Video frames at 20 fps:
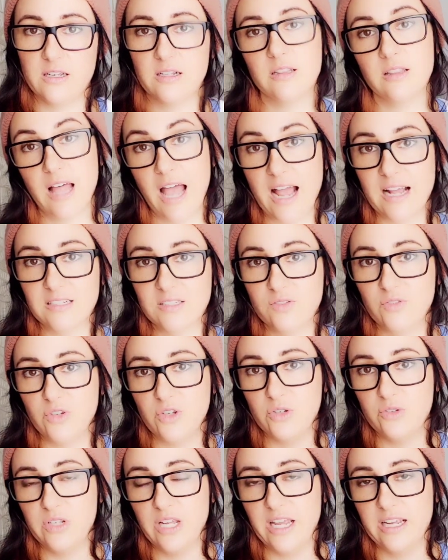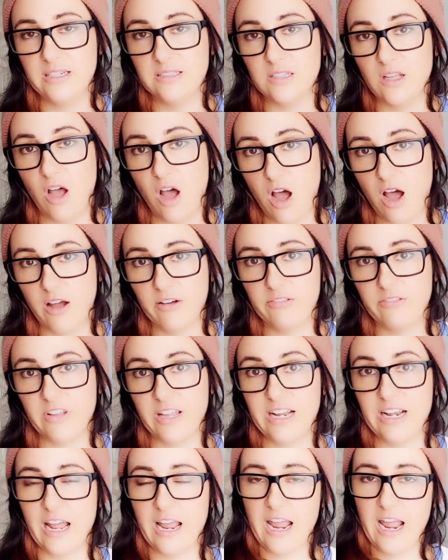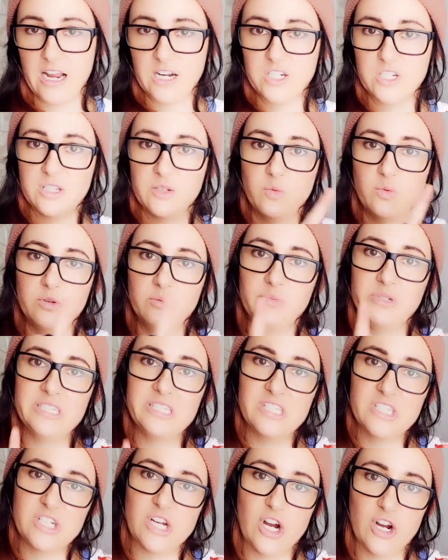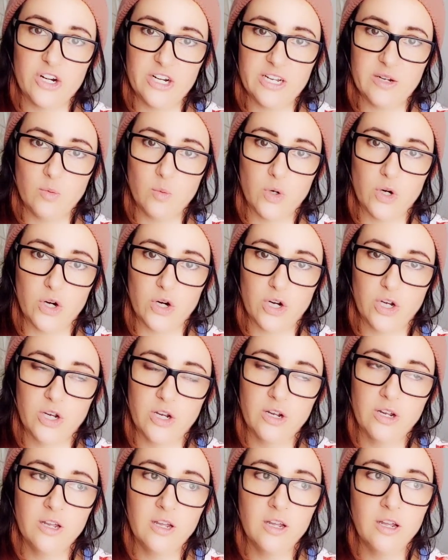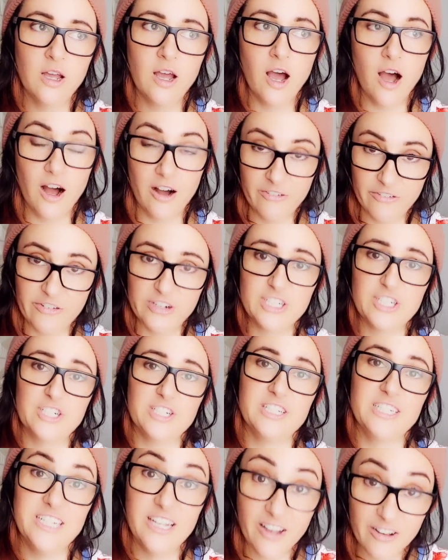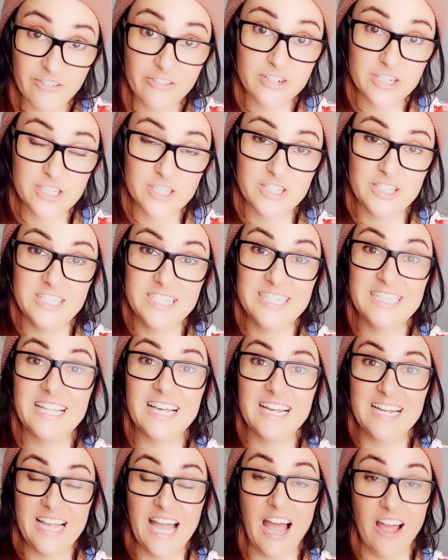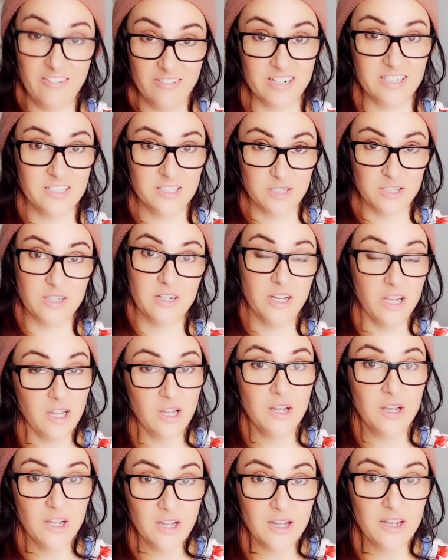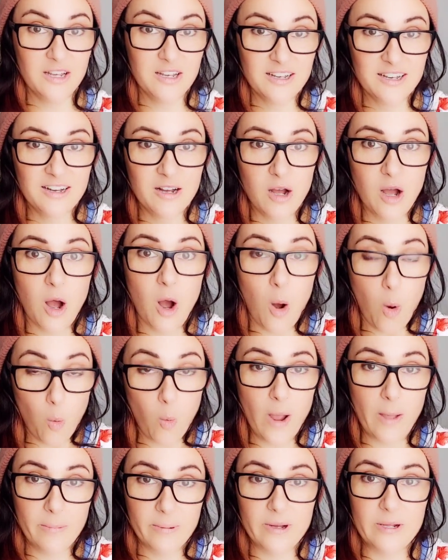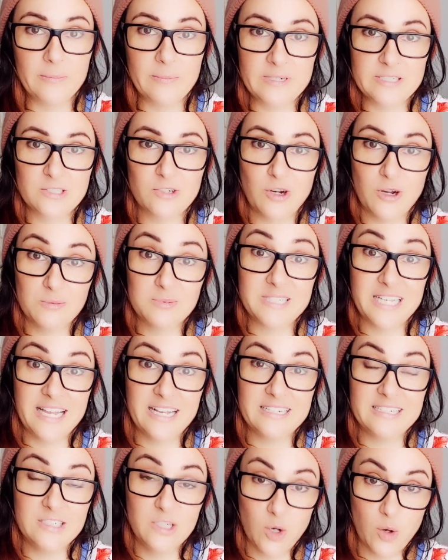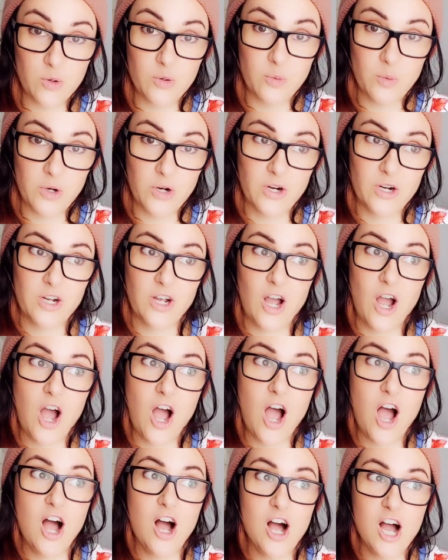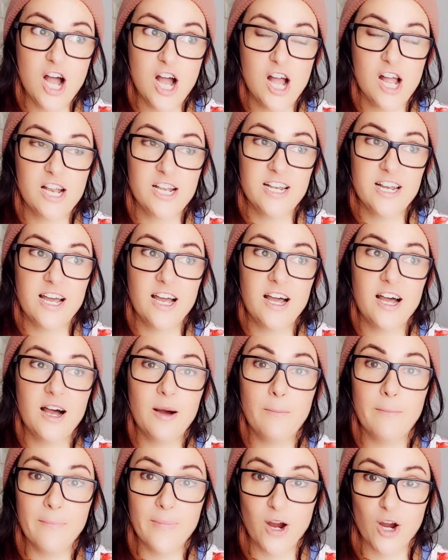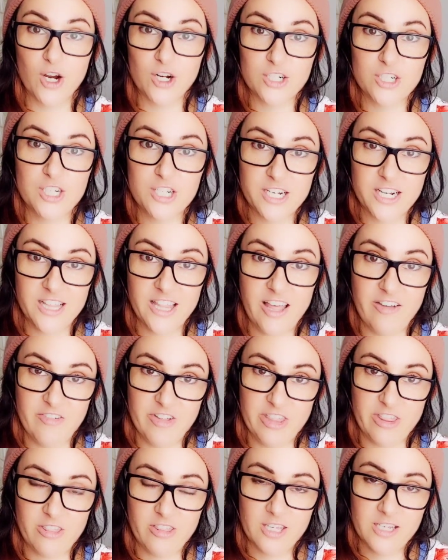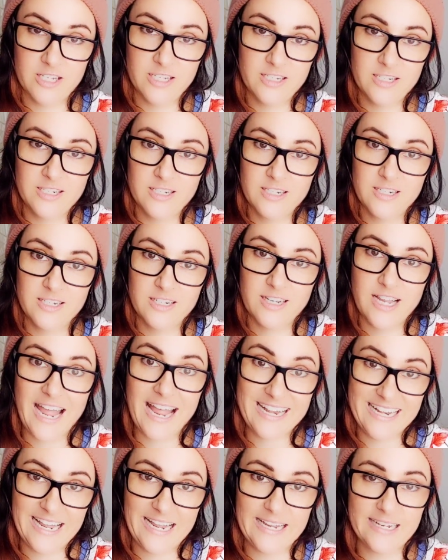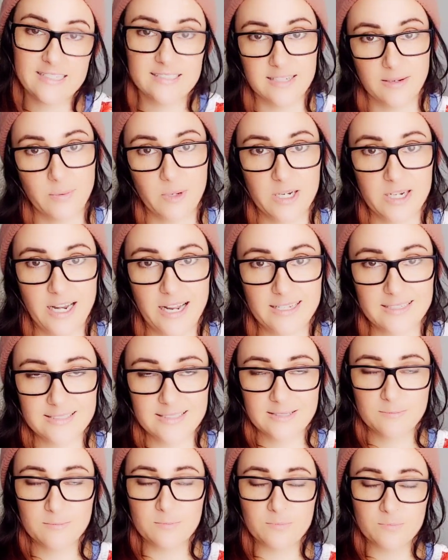last few days off, and I actually will be starting work officially like having to whip on my scrubs and go to work on March 11th at night because I work nights.